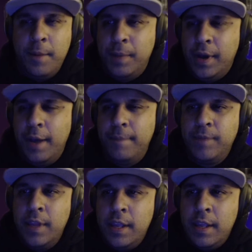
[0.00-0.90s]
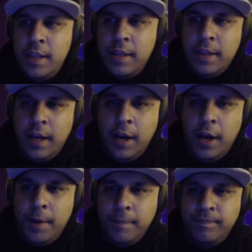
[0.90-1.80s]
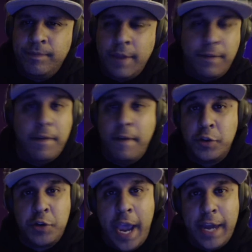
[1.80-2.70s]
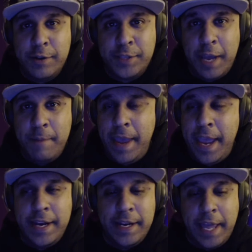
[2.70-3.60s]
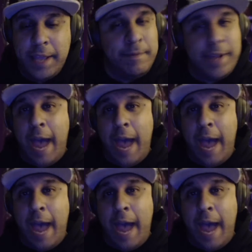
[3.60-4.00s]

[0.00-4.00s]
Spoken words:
But if you've ever tried it or something, man, like,